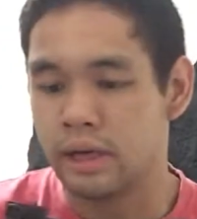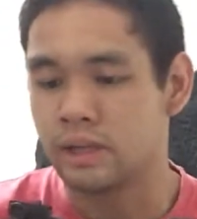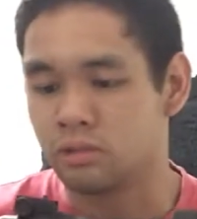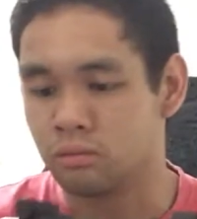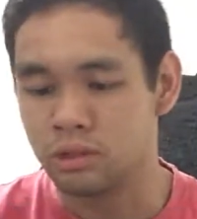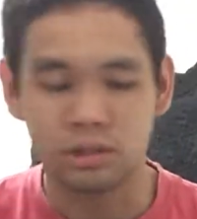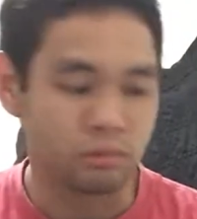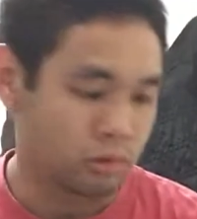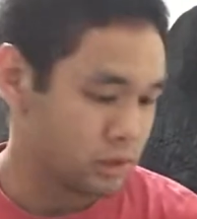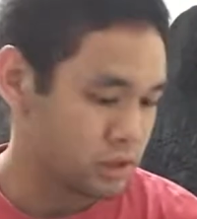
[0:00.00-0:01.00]
It has a
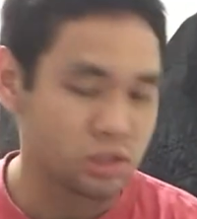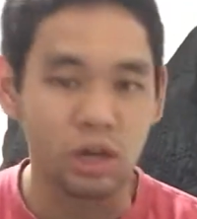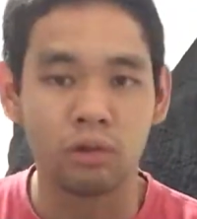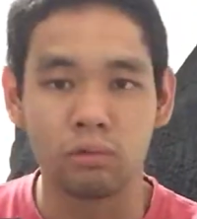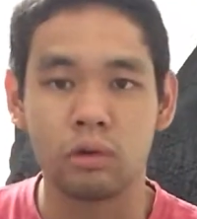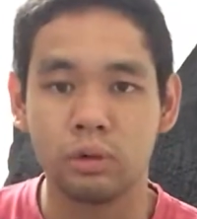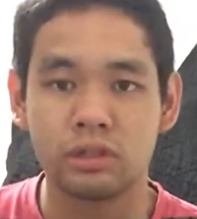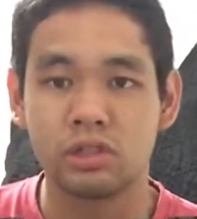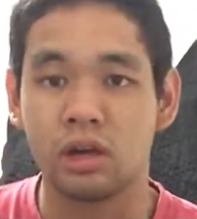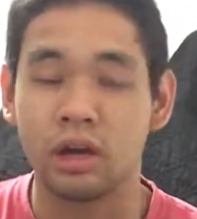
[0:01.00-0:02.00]
wooden stock, real
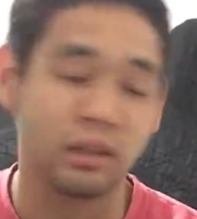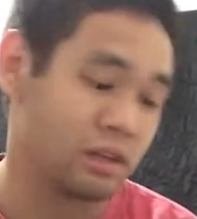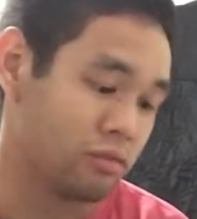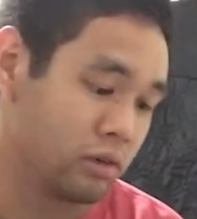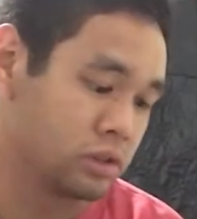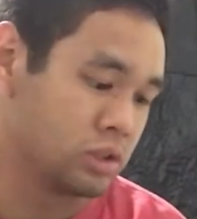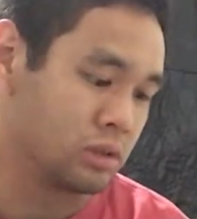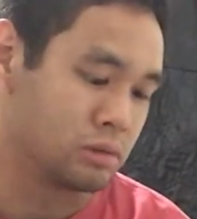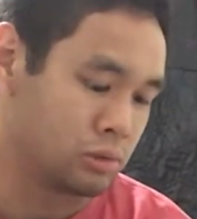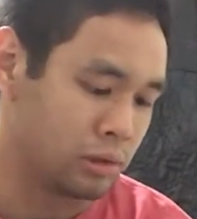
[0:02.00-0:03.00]
wood stock. This version,
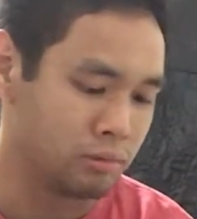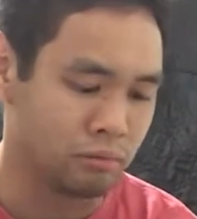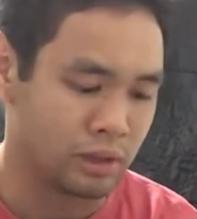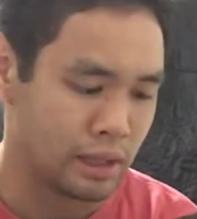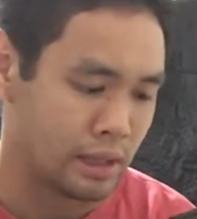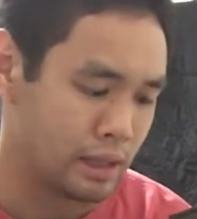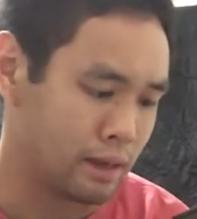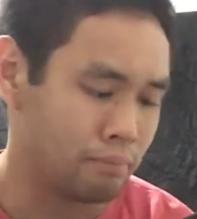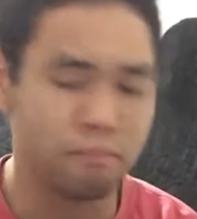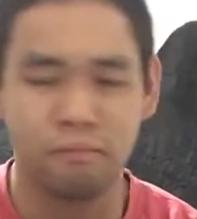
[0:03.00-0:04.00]
there was a one with the